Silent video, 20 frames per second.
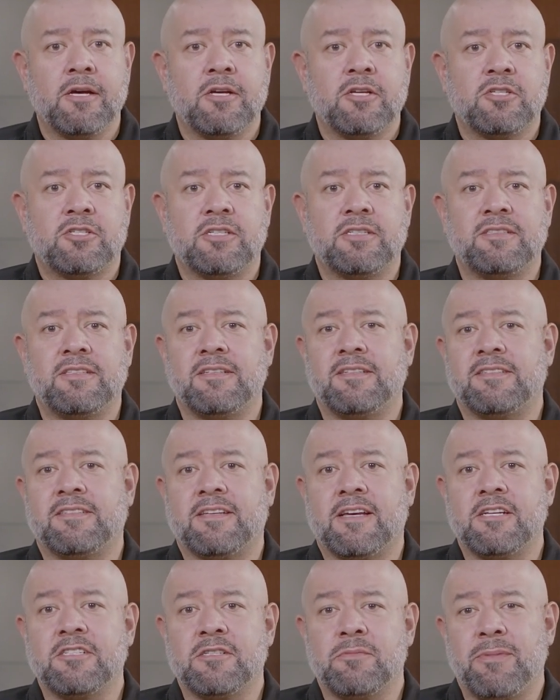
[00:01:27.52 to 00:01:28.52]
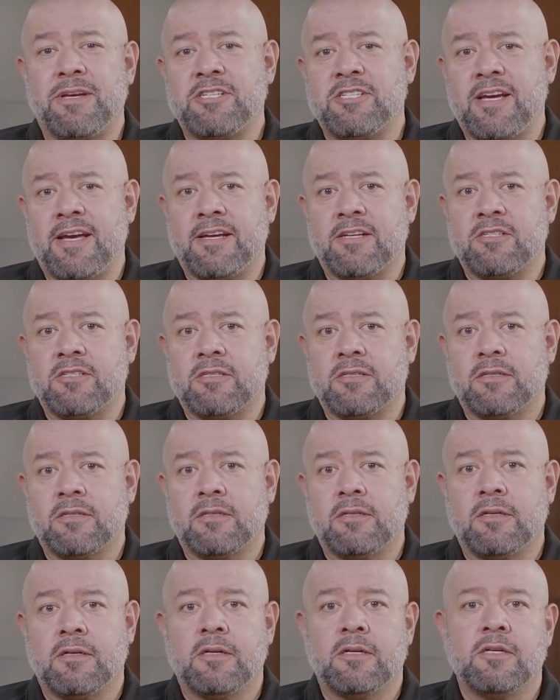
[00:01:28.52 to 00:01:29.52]
Just the discussion may change.
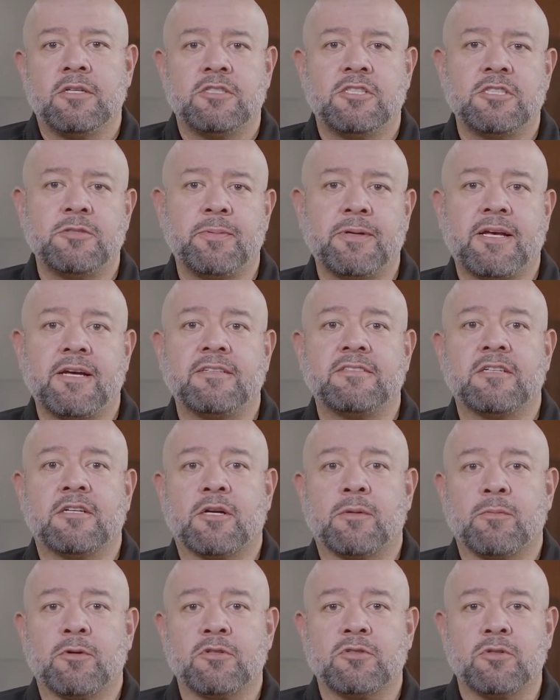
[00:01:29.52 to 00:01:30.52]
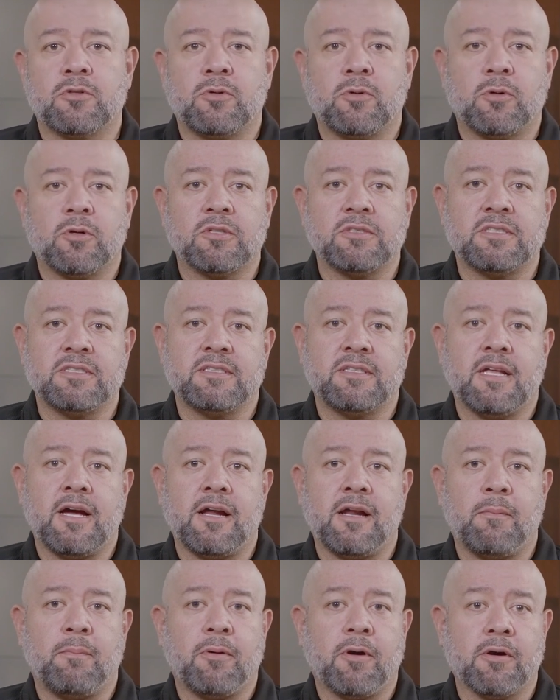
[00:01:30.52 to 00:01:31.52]
Just because the commercial course is
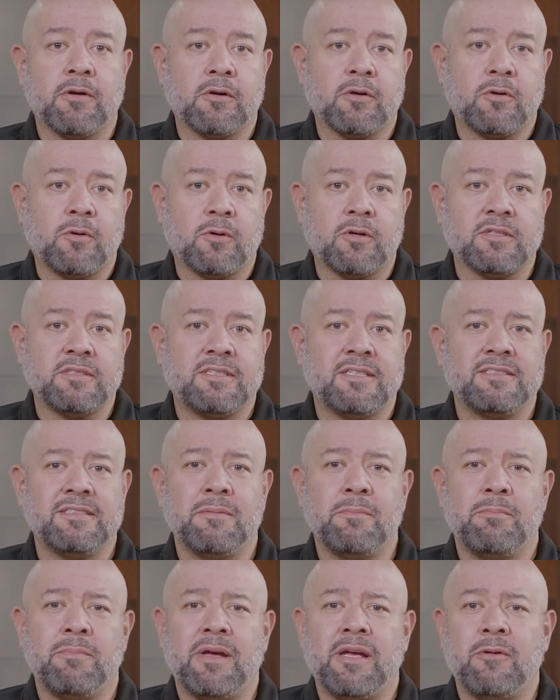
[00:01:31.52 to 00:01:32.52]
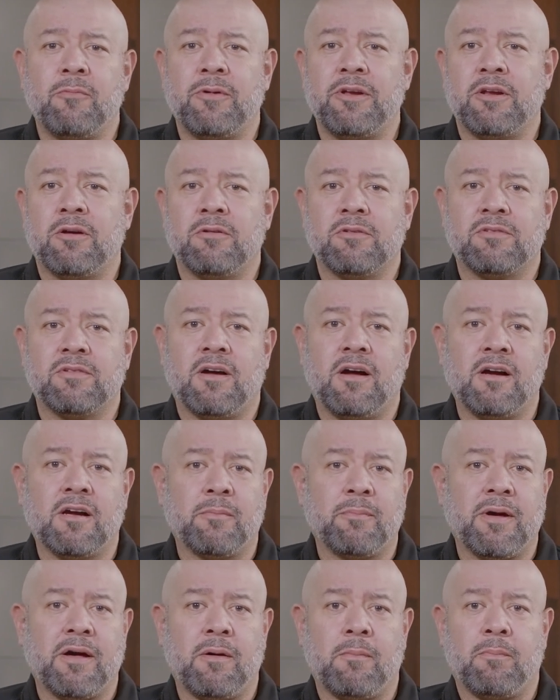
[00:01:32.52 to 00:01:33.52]
not a partner course doesn't mean we don't talk
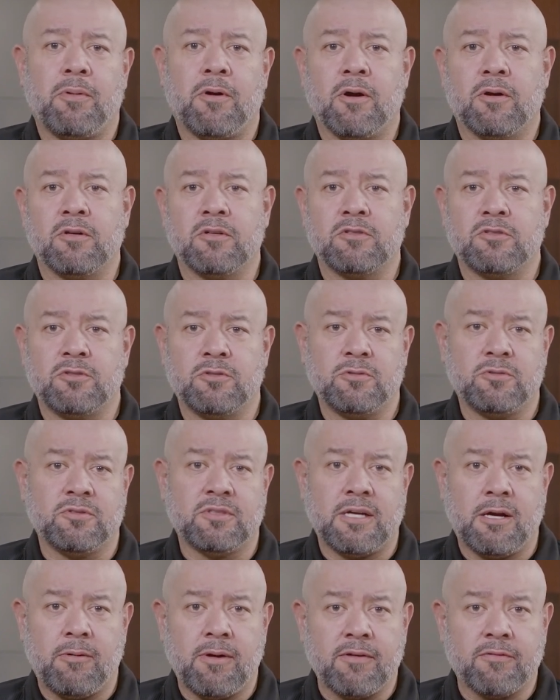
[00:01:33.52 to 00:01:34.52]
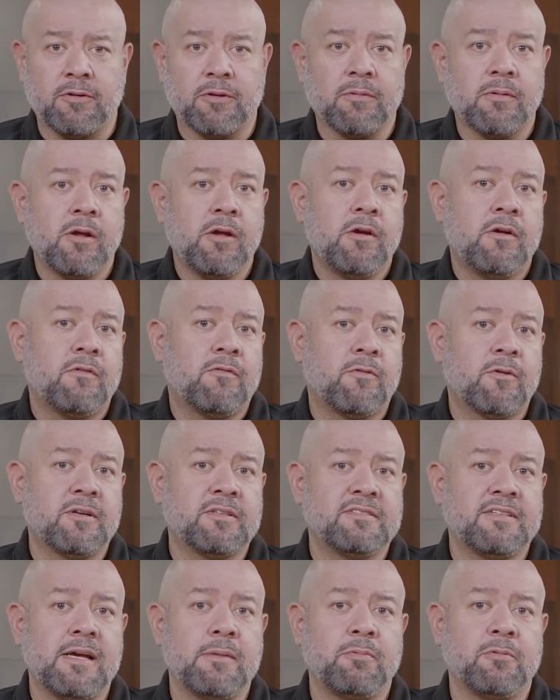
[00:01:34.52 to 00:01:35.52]
about partner tools, however. For
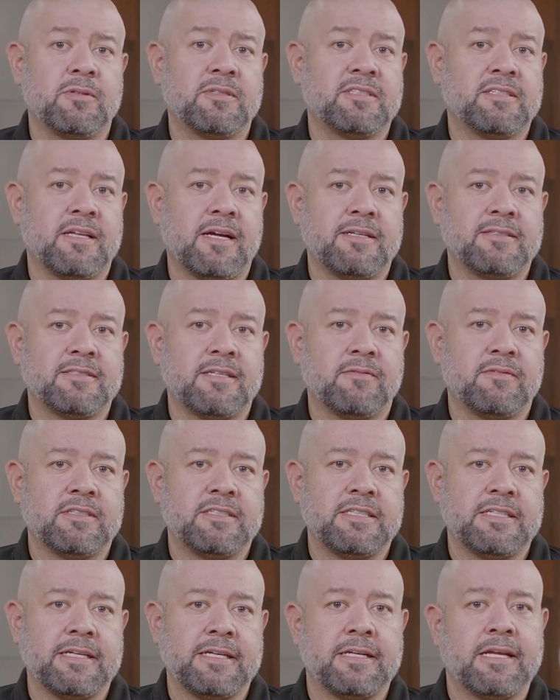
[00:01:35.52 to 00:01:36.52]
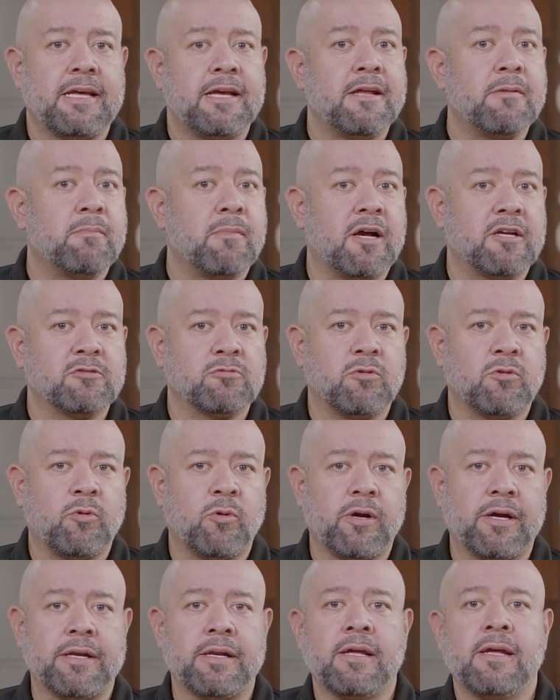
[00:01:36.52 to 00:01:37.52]
example, in slide 17 in Module
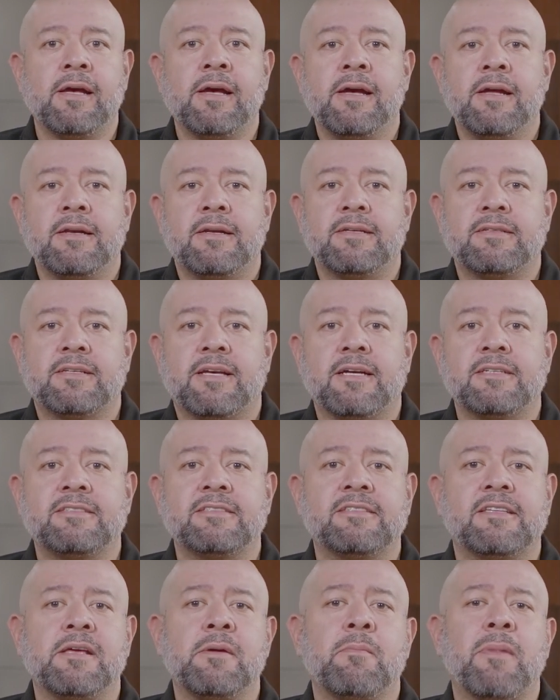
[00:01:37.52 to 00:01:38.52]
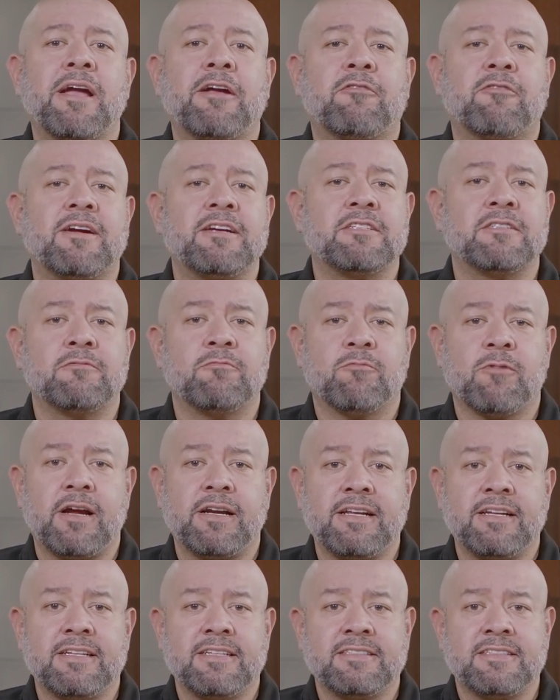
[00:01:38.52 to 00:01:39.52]
1 discusses the Migration
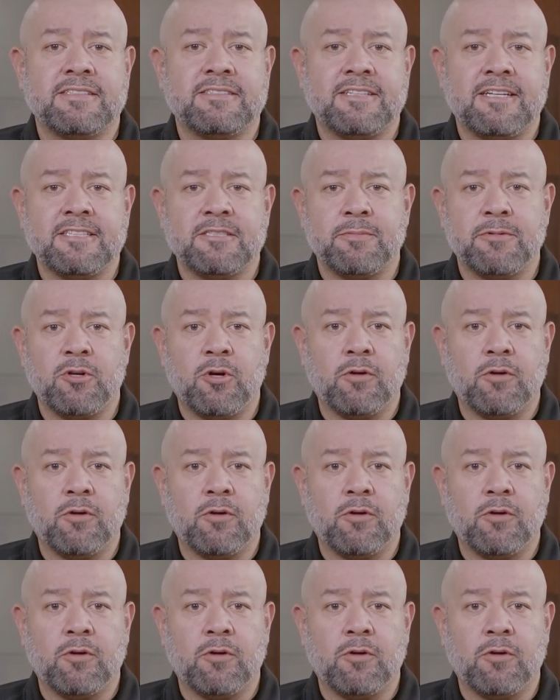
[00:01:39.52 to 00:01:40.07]
Readiness Assessment